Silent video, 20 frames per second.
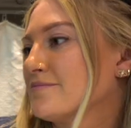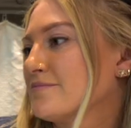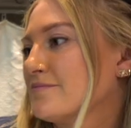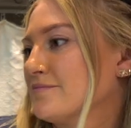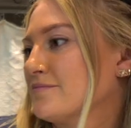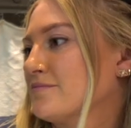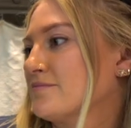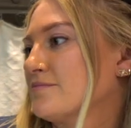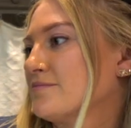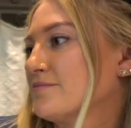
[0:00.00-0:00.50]

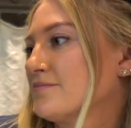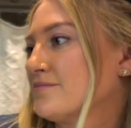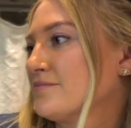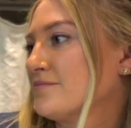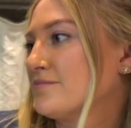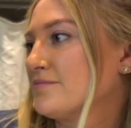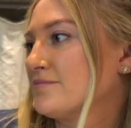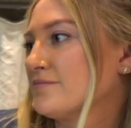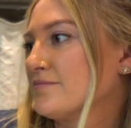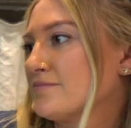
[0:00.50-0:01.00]

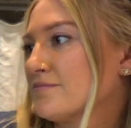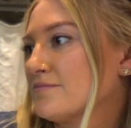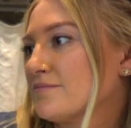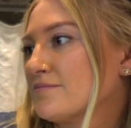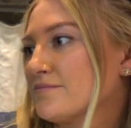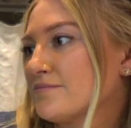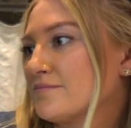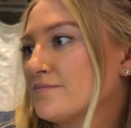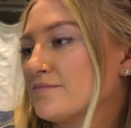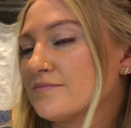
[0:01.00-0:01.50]

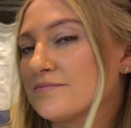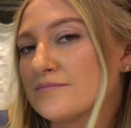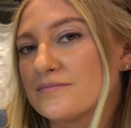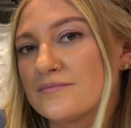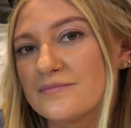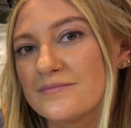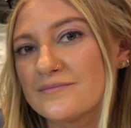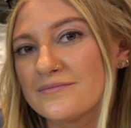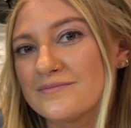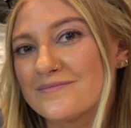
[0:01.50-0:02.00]

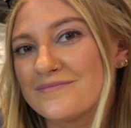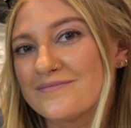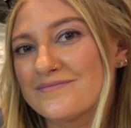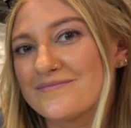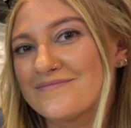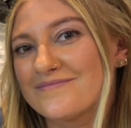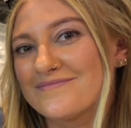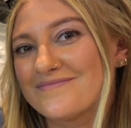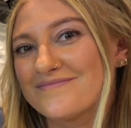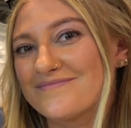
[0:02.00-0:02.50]

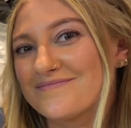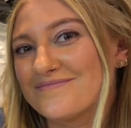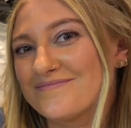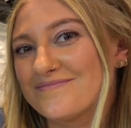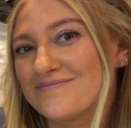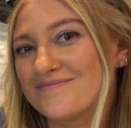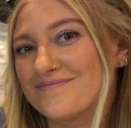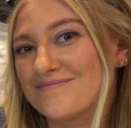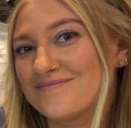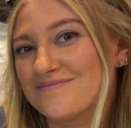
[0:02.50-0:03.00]

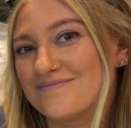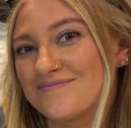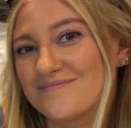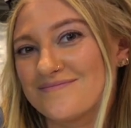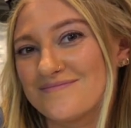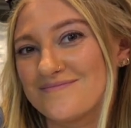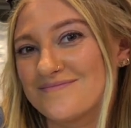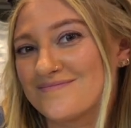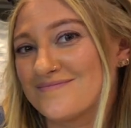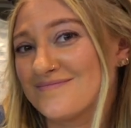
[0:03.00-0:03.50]
This person isn't speaking.